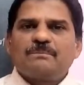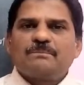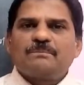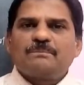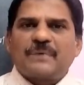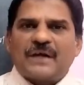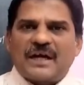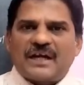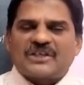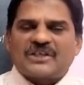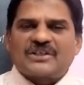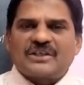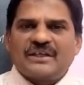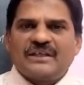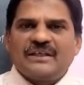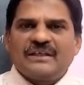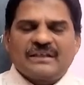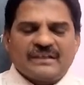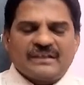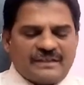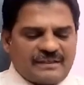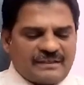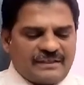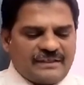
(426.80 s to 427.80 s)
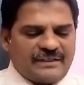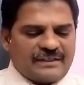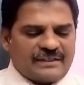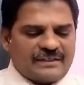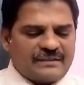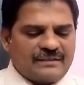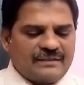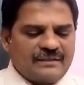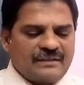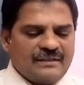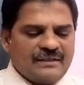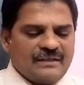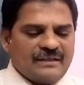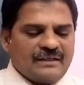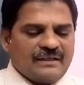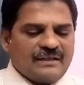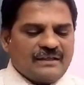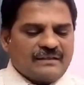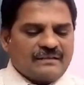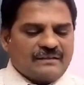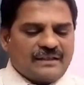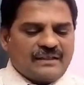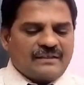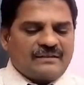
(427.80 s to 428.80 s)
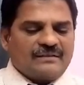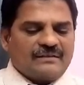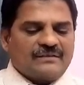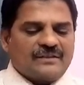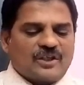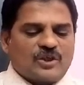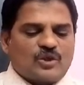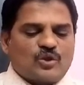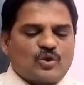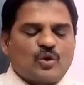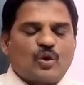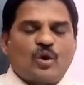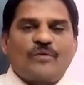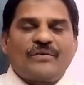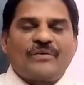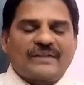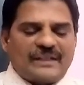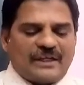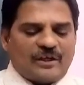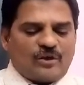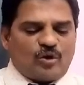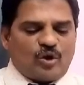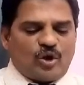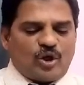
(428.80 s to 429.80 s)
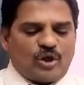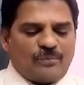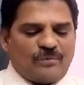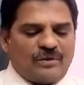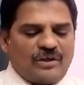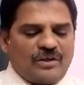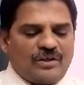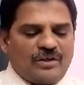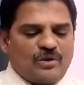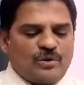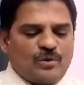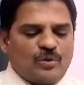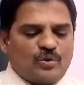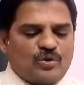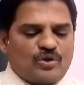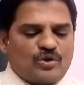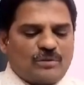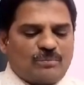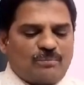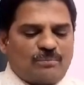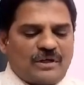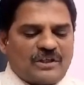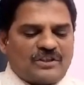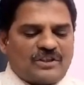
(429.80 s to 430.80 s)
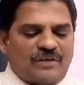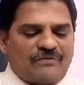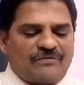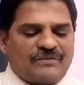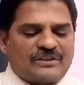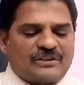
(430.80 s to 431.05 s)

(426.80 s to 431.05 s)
partially clear, that the Soviet economy used much of